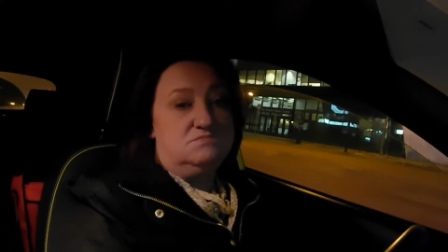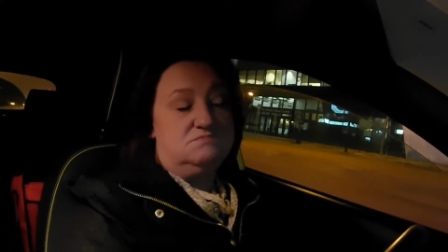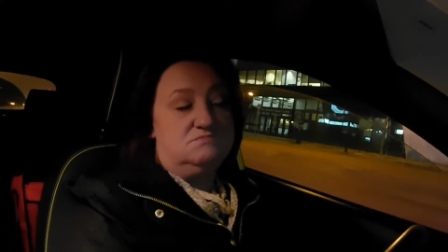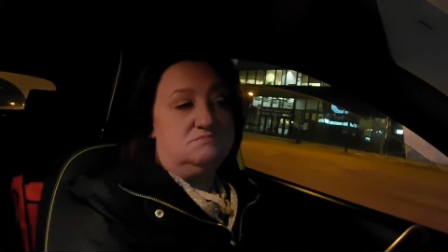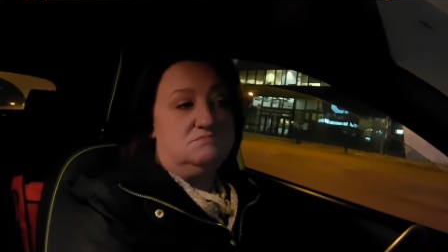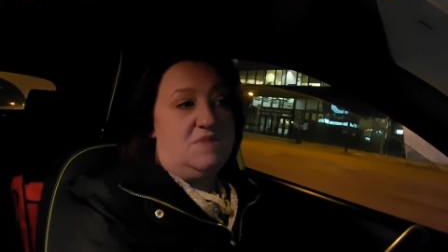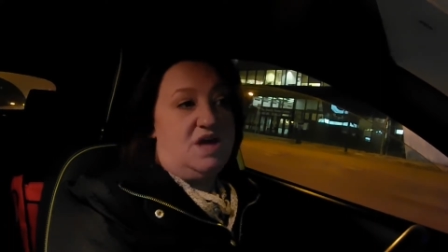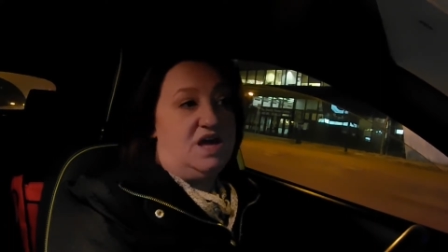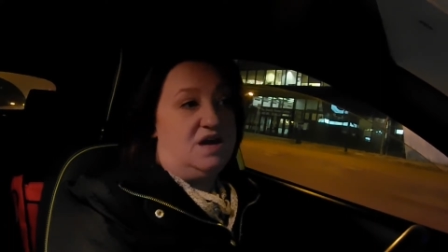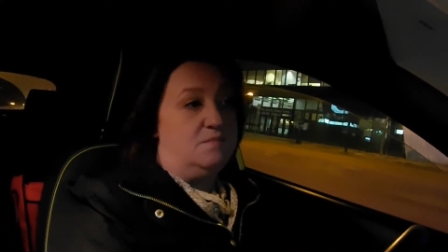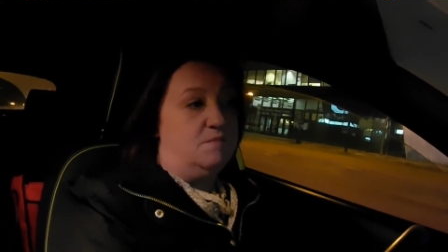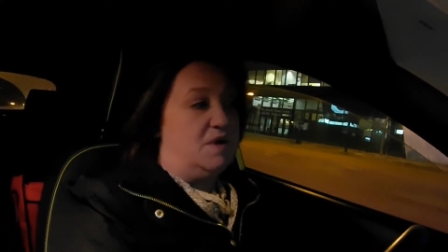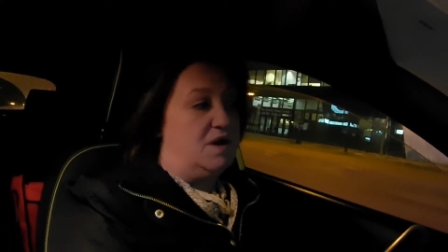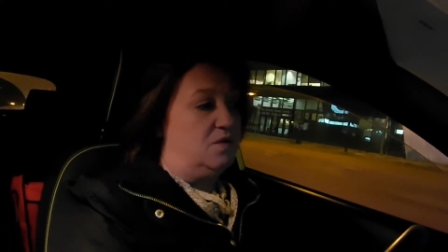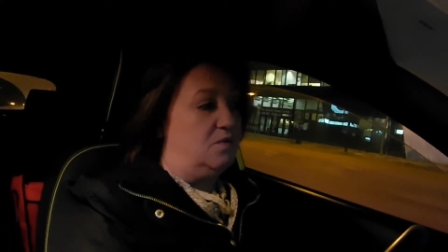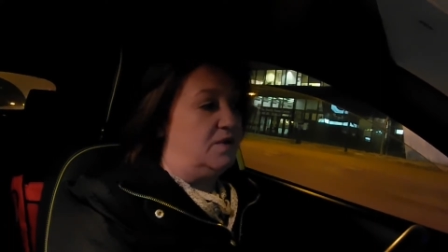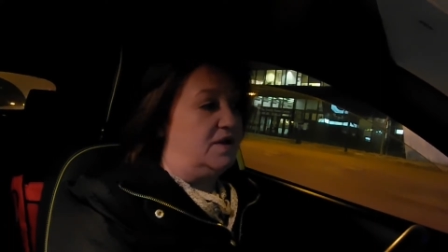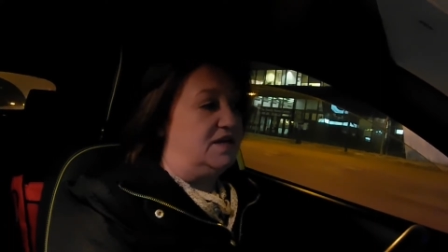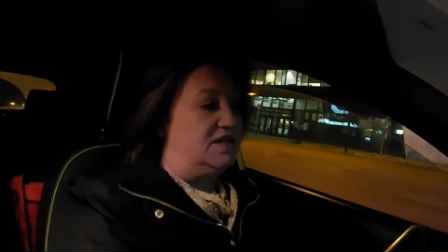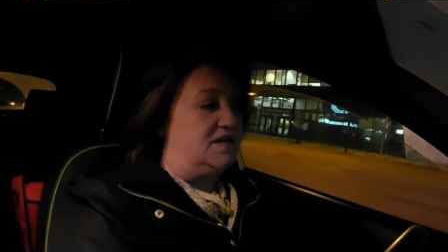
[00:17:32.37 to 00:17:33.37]
make my
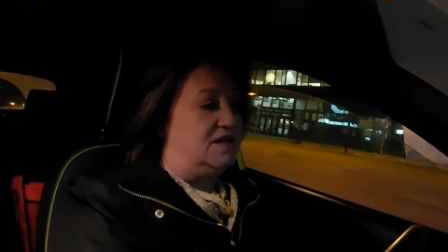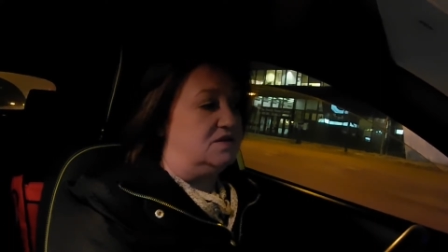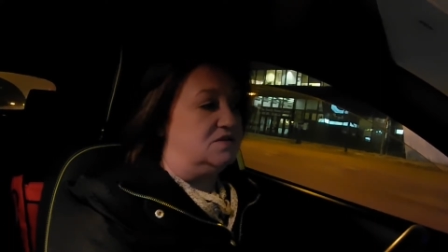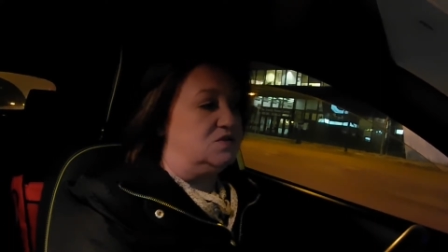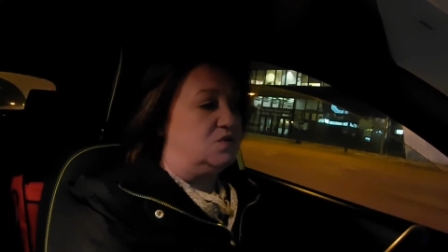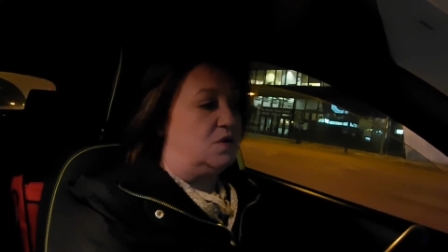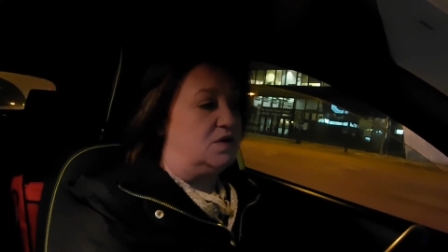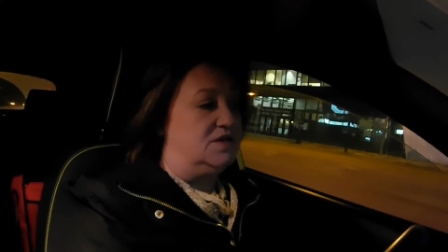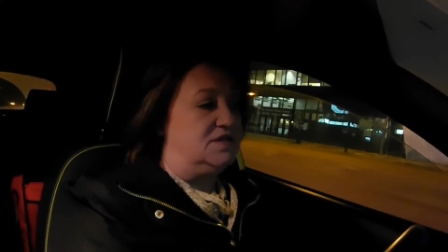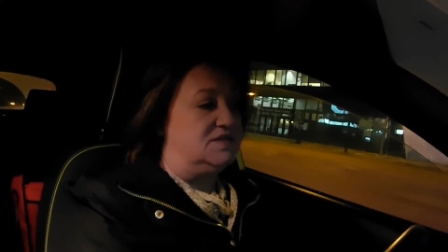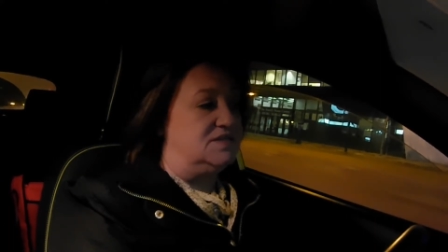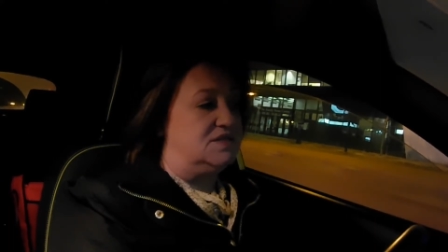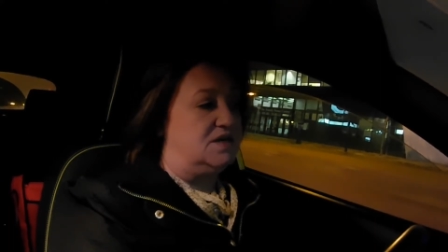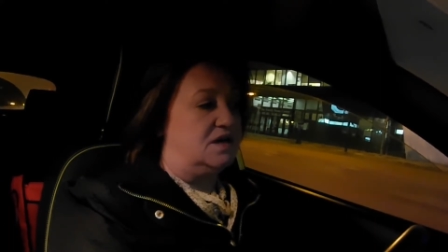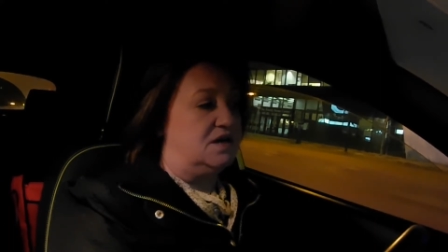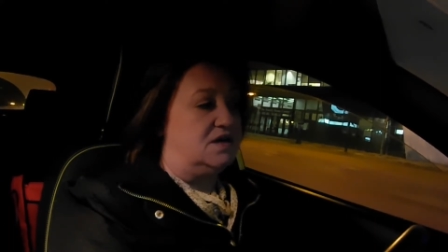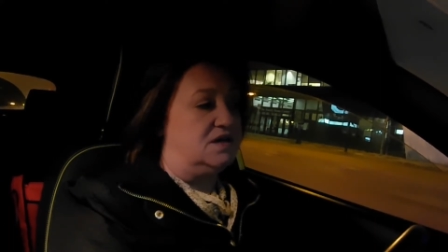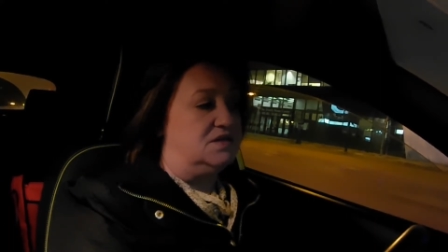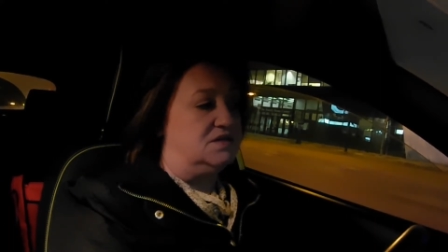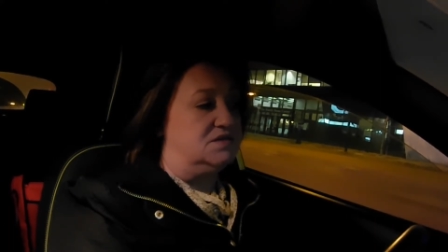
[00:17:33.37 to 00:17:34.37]
way down
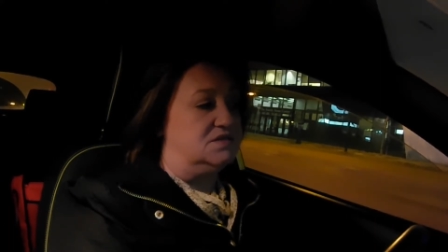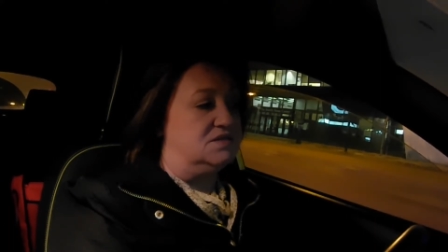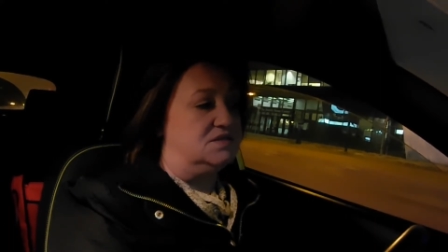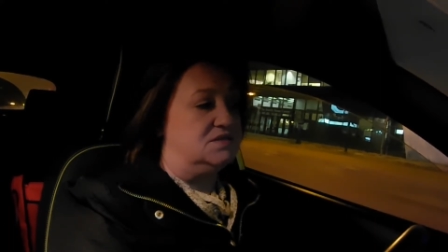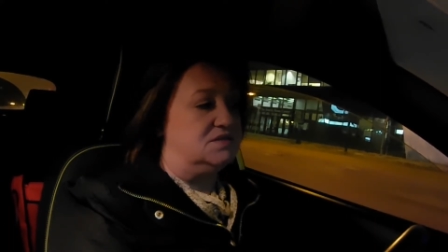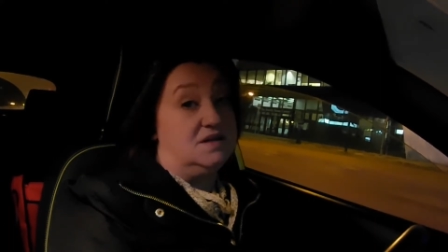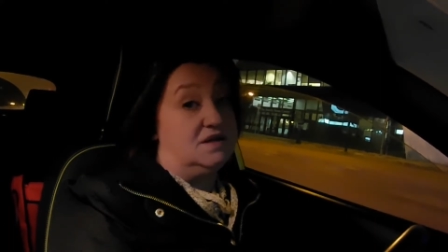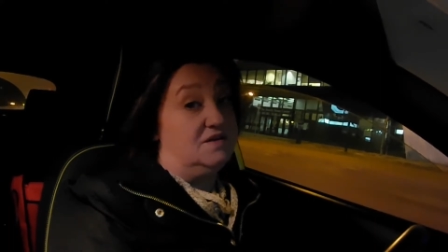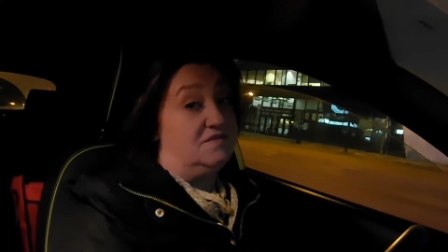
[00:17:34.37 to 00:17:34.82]
22nd.